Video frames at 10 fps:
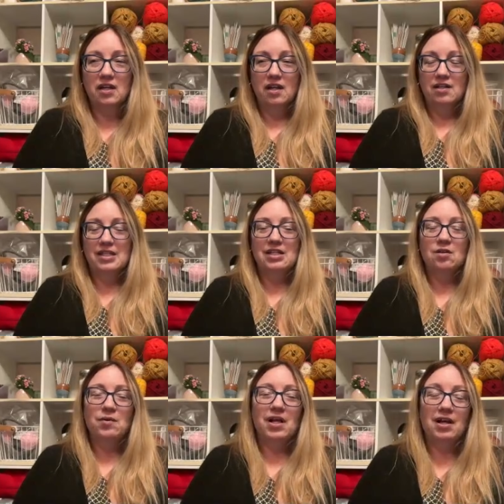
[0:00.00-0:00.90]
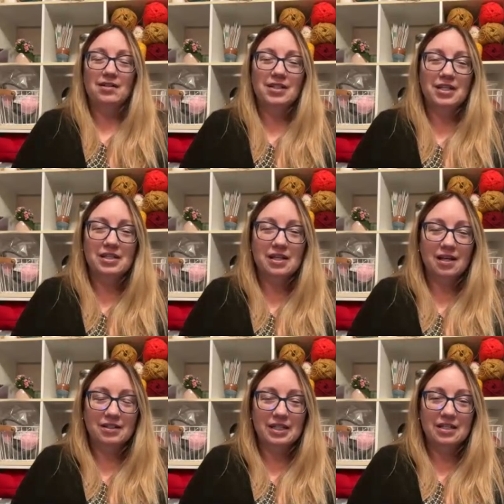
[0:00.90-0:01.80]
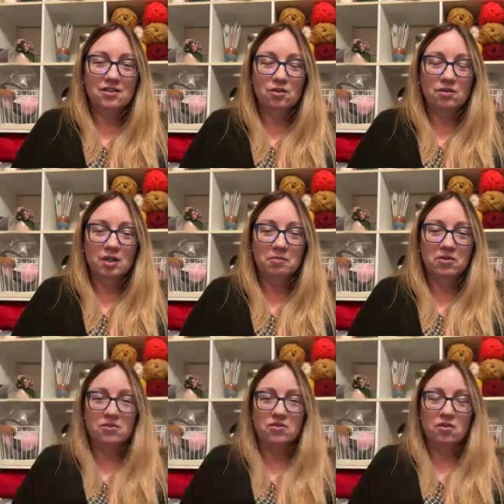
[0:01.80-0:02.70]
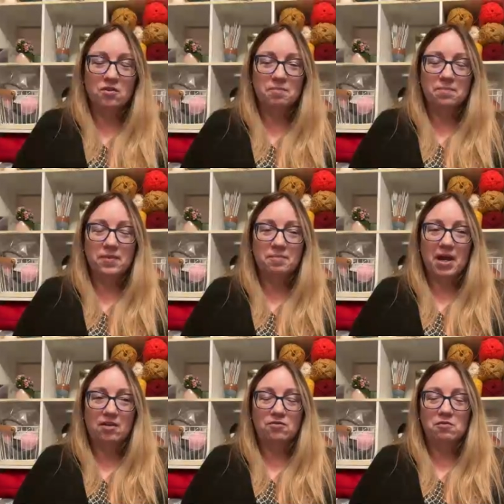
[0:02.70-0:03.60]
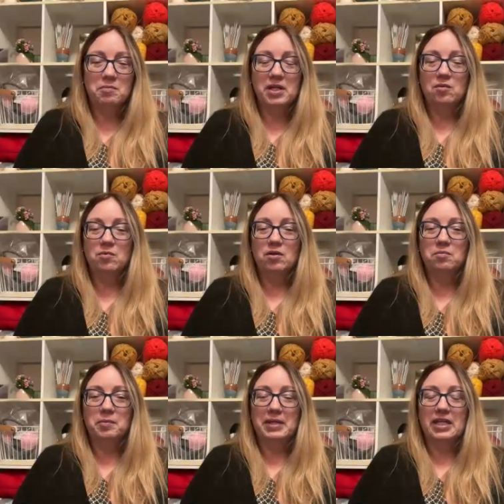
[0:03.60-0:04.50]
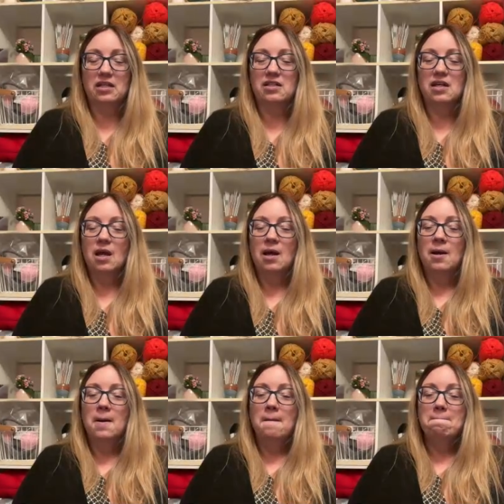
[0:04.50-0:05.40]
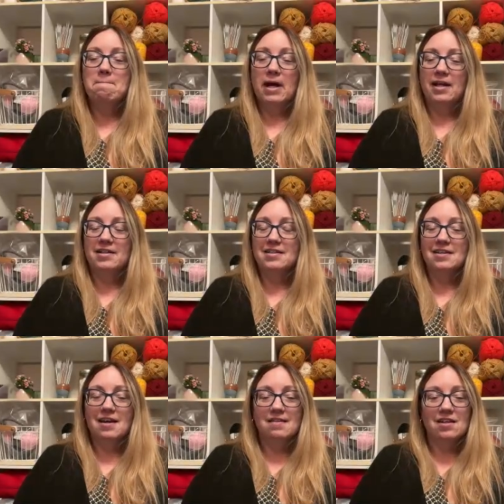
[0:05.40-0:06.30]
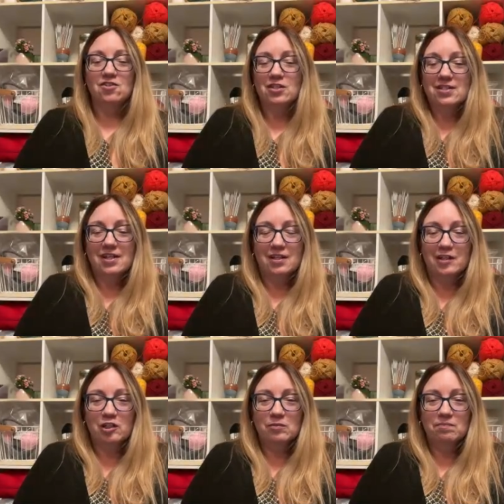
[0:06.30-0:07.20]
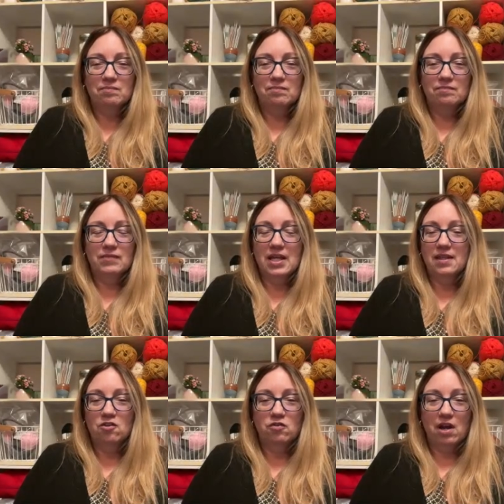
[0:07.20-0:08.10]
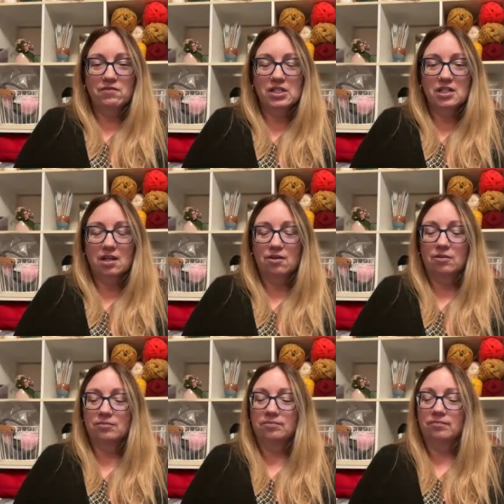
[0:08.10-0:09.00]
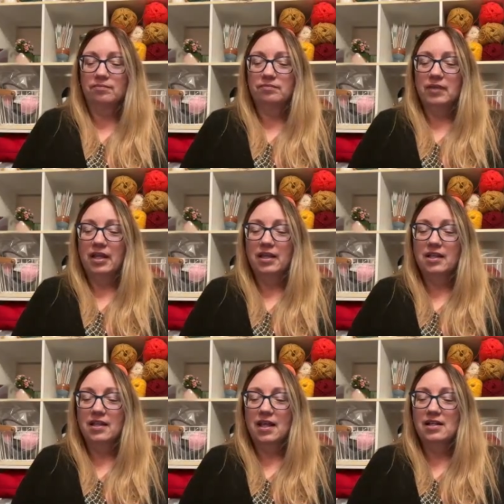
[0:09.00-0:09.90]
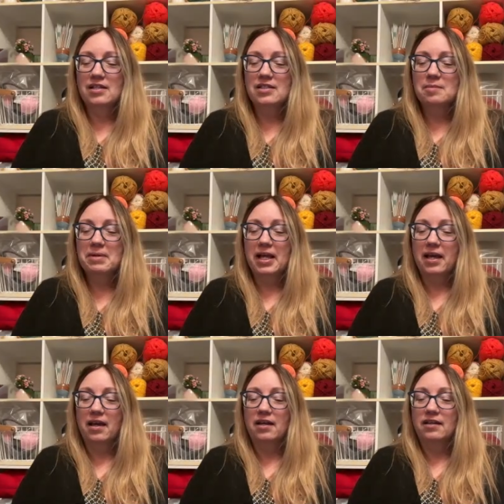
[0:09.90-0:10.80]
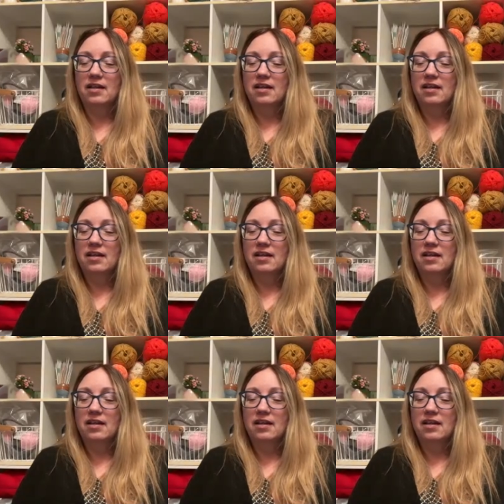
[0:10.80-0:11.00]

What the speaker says: needle. Well, I'll need a certain number so the pattern repeat will repeat. But and then just knit and then graft it together. I think that is the plan.